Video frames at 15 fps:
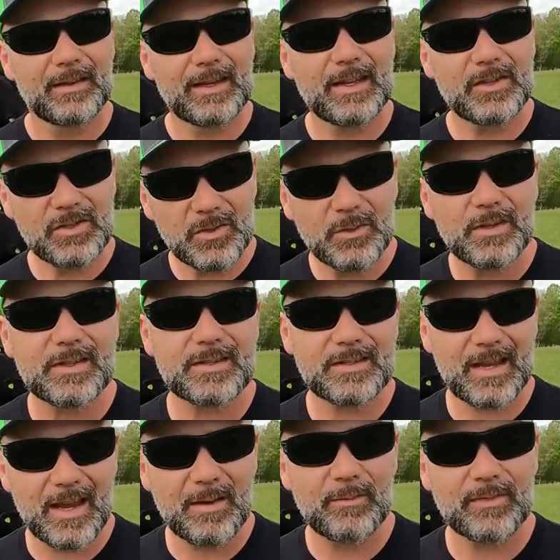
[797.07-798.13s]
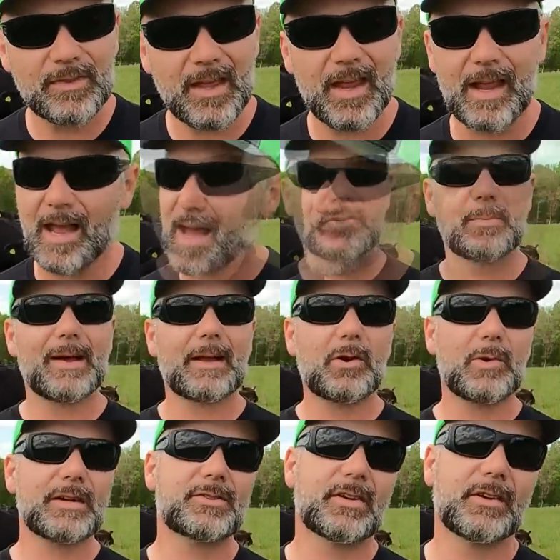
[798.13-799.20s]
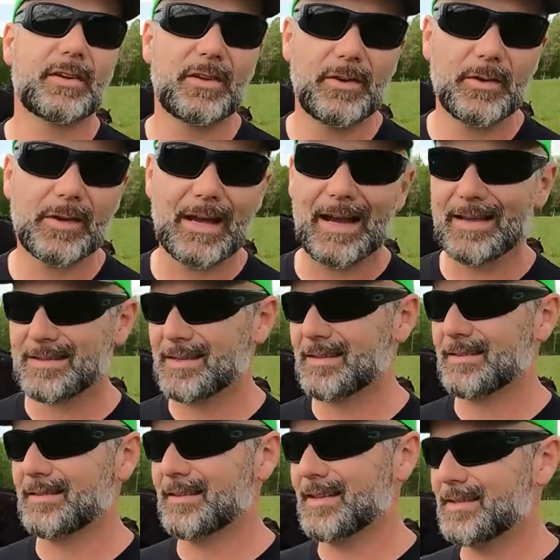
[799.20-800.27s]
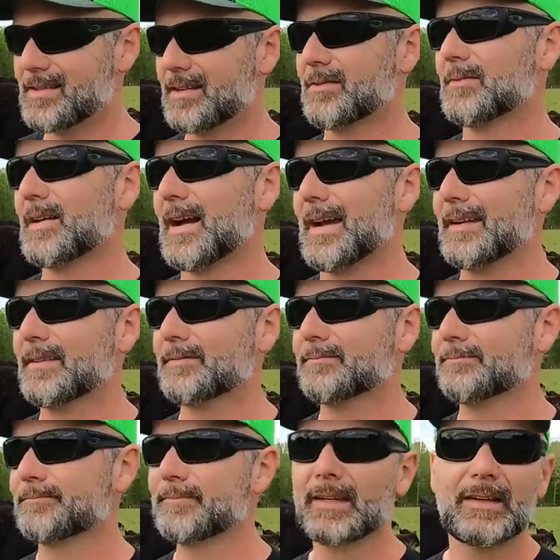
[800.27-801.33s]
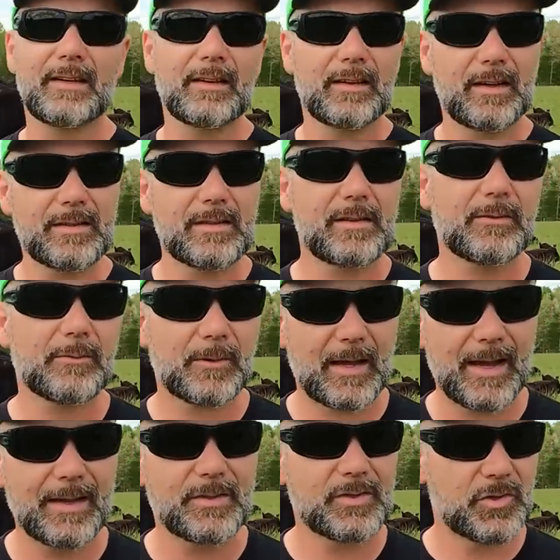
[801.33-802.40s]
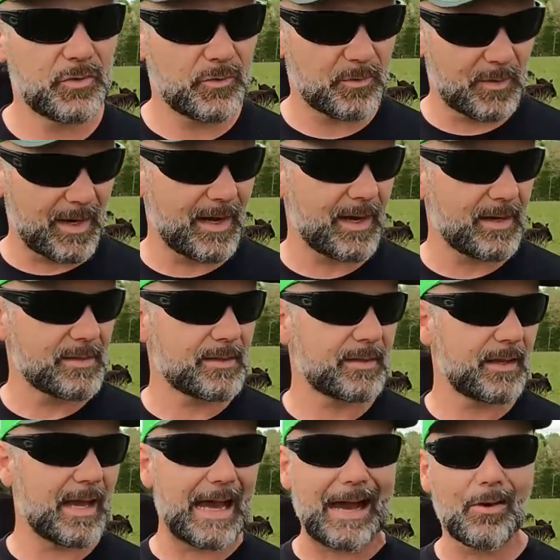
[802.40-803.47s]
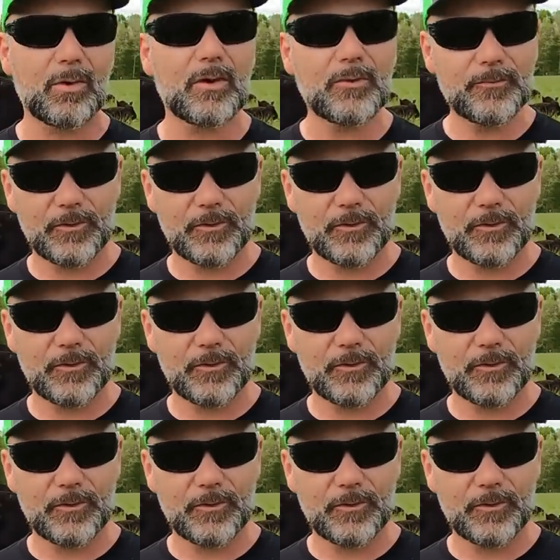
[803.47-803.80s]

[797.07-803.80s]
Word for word: can do the same thing. So my question to you guys, is it right? Is it right to raise our